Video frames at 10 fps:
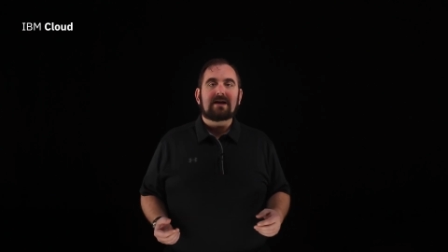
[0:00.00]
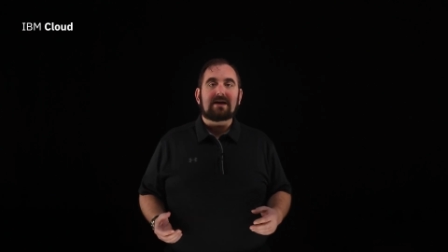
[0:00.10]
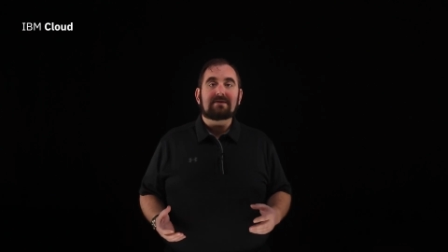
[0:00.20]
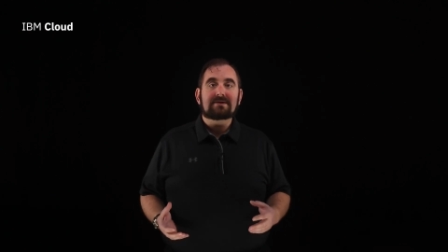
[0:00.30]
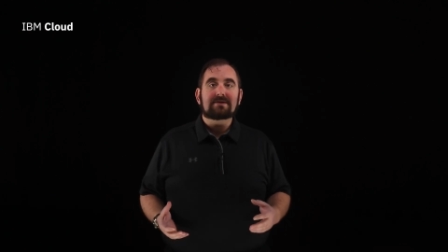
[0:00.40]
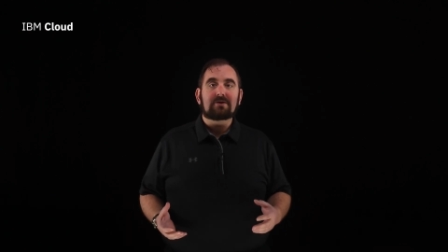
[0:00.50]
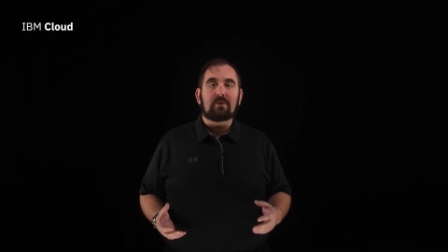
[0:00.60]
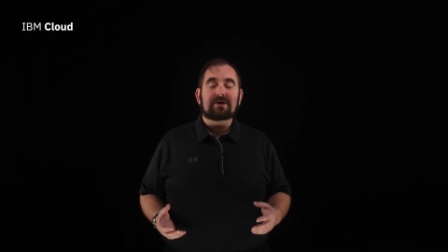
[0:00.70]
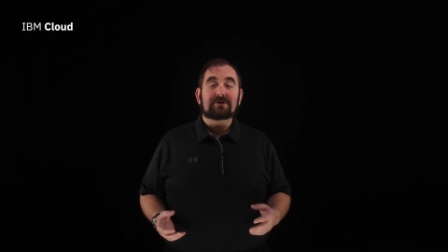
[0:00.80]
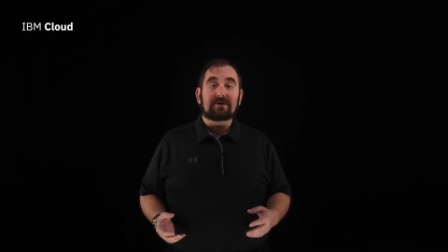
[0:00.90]
And this is a
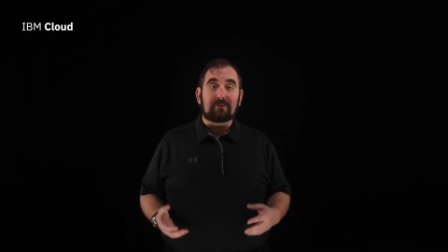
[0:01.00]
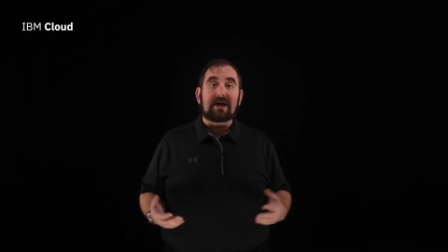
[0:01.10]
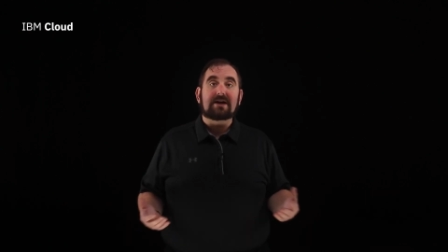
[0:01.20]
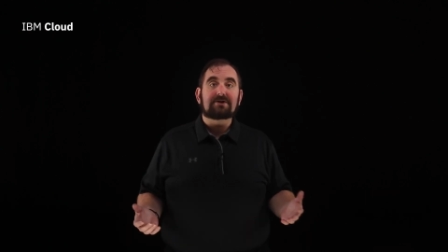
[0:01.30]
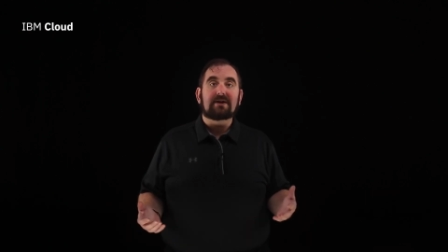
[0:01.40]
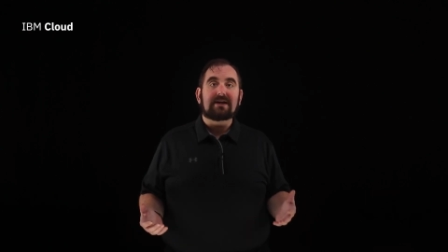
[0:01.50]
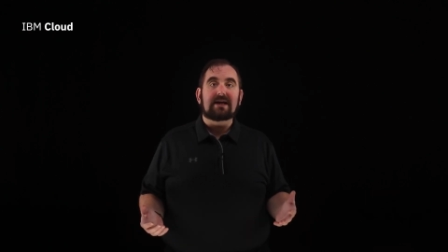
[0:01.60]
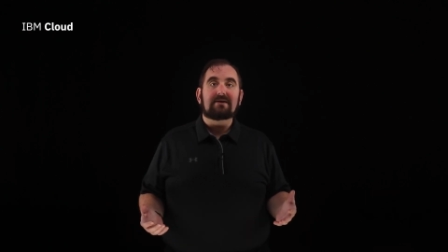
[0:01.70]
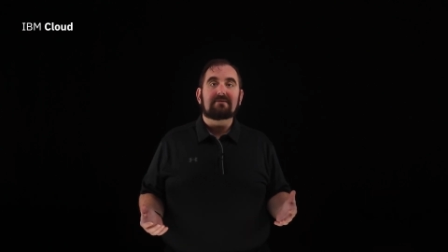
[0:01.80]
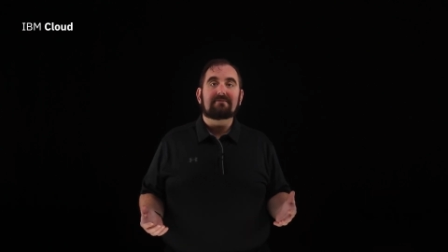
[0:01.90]
question that we actually
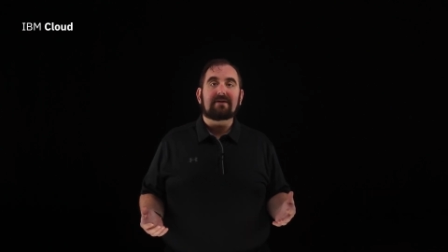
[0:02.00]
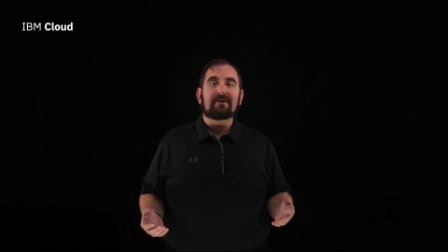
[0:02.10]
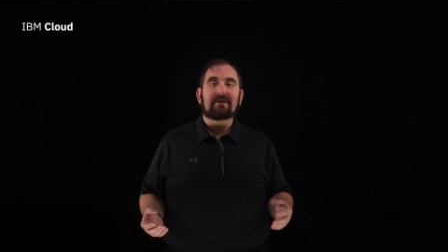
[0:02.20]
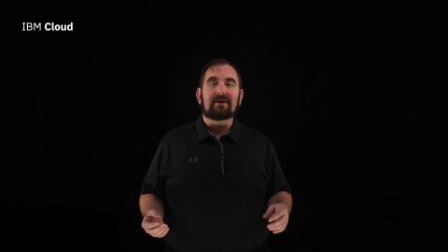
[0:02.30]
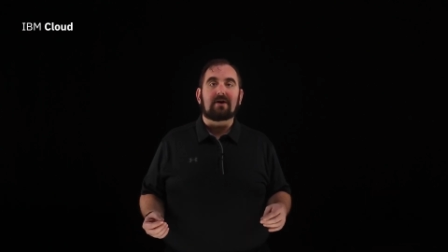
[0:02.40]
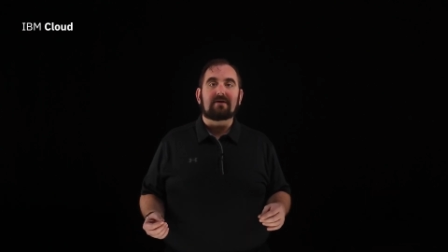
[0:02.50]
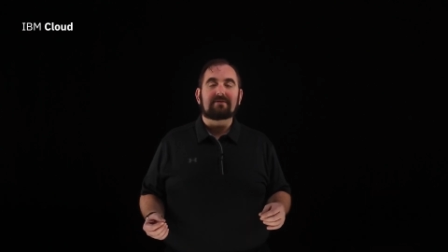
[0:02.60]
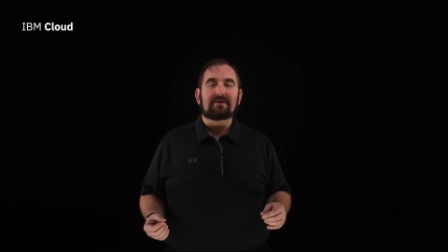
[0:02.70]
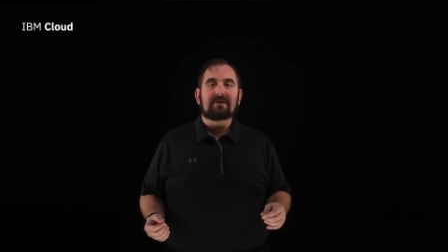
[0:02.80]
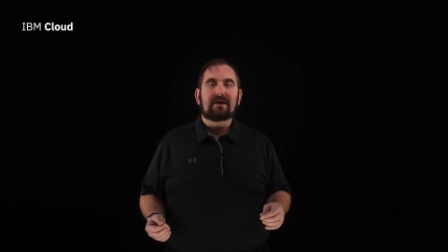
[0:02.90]
get fairly
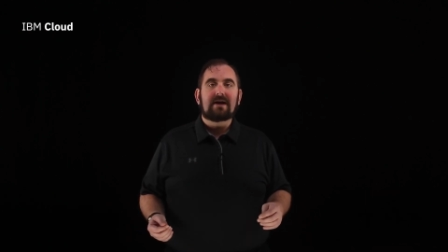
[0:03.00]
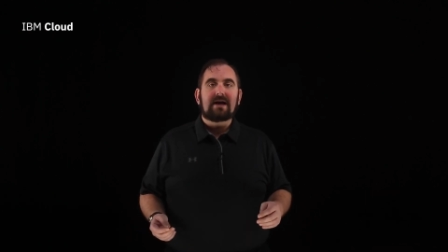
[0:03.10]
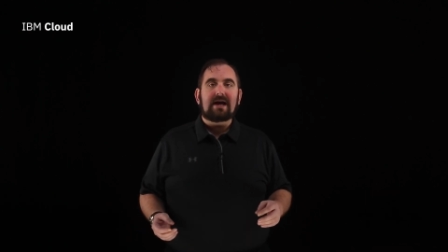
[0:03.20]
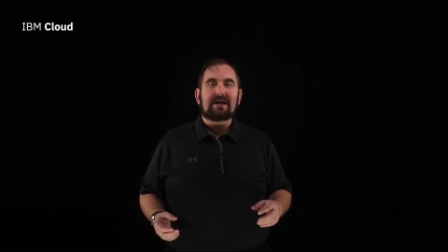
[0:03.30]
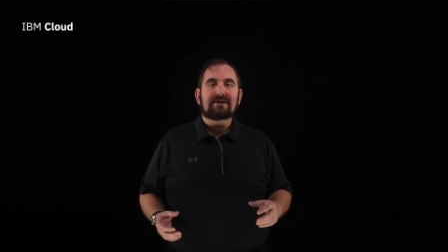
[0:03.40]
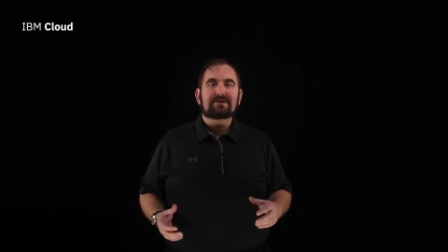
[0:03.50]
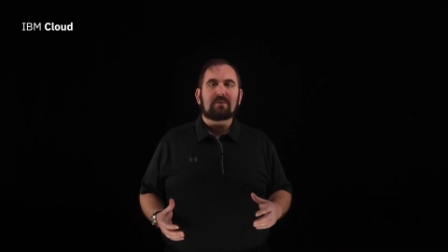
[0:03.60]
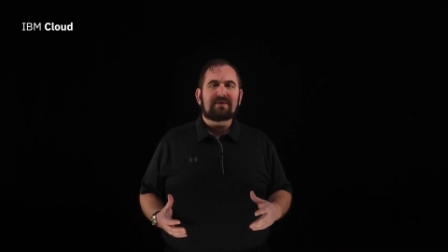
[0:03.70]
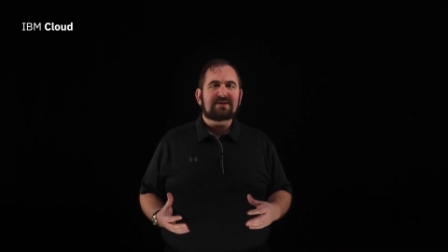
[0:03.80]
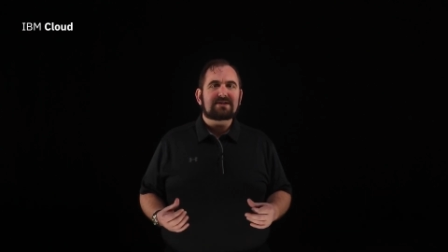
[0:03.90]
often, and it's
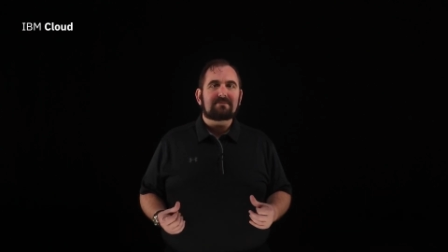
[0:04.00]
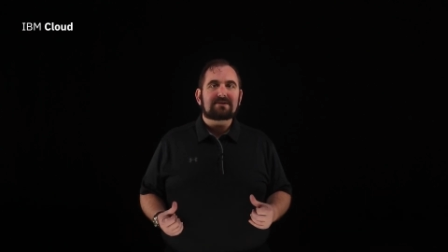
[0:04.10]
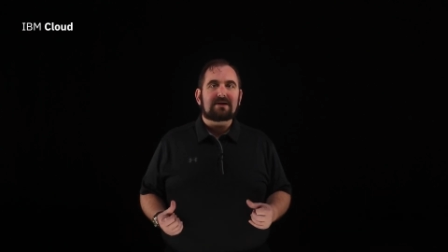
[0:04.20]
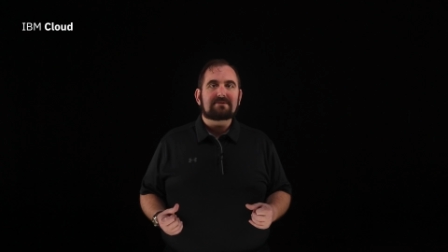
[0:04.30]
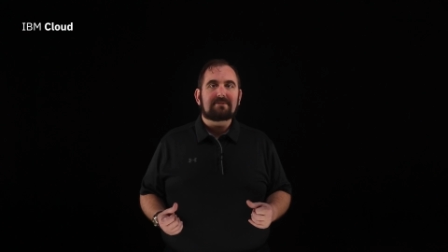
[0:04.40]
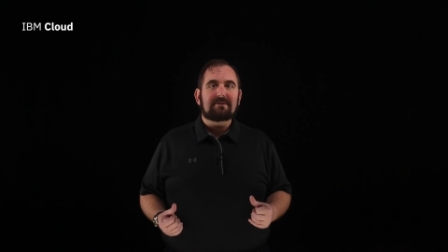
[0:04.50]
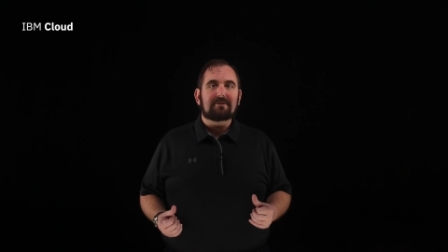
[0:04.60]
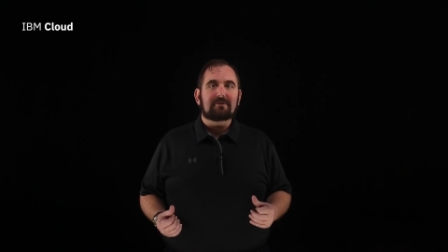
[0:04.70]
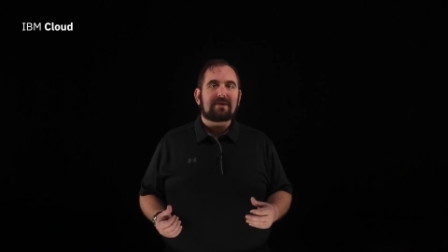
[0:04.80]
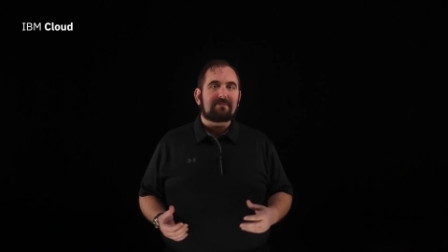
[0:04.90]
one that sometimes
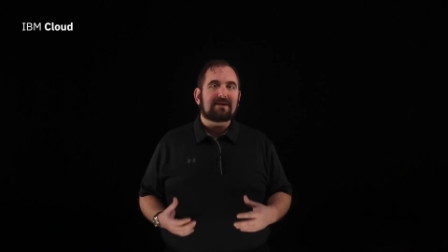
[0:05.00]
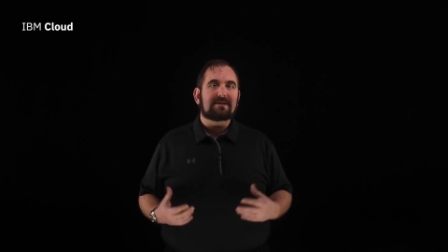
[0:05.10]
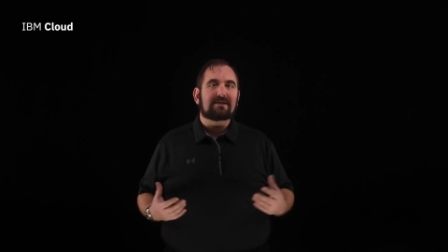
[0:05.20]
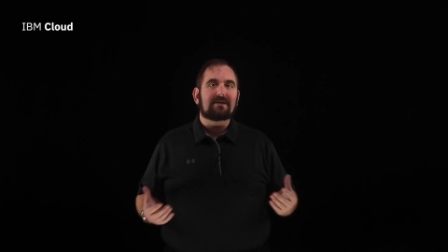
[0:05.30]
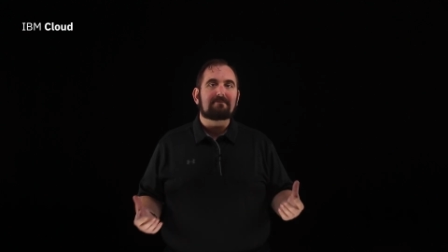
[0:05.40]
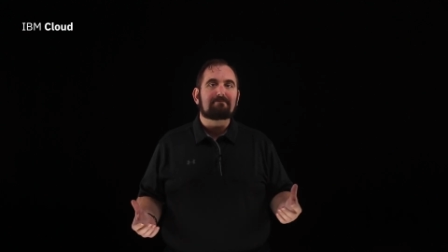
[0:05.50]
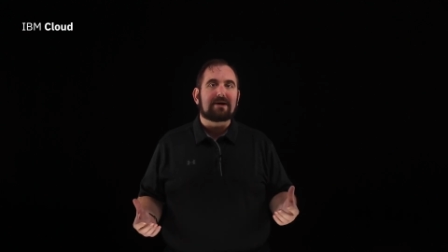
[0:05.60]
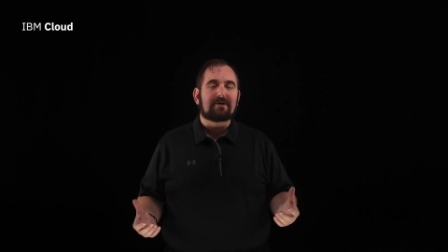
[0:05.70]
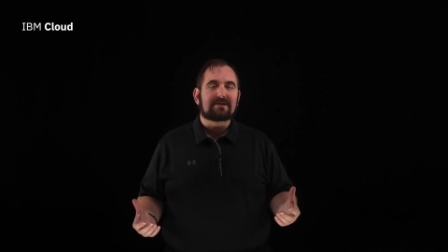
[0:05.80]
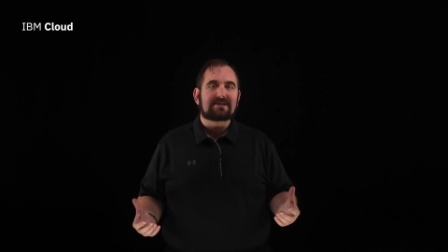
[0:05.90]
people are maybe a little
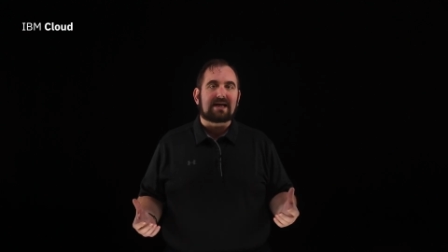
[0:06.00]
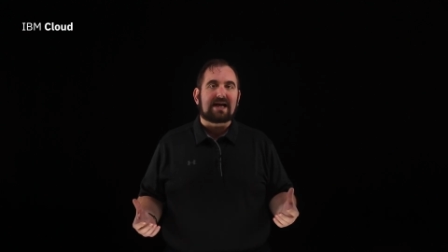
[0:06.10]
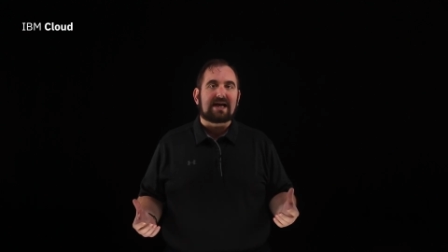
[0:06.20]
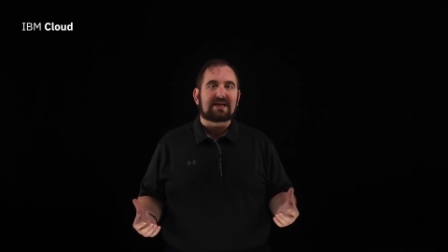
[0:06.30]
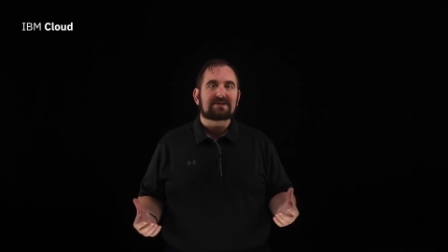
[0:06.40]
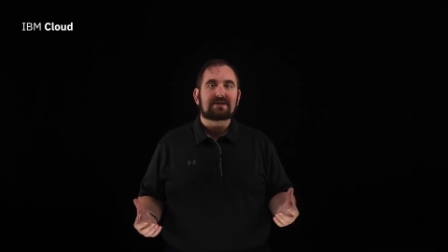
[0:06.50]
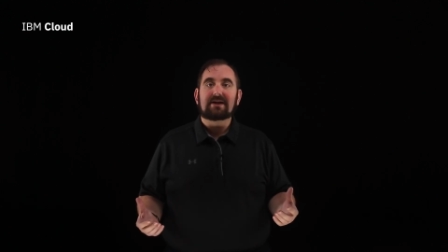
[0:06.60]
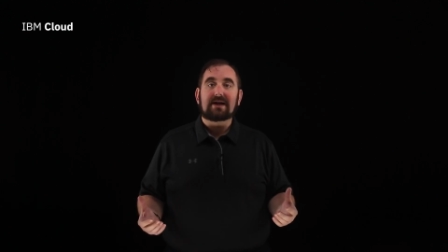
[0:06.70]
embarrassed to ask.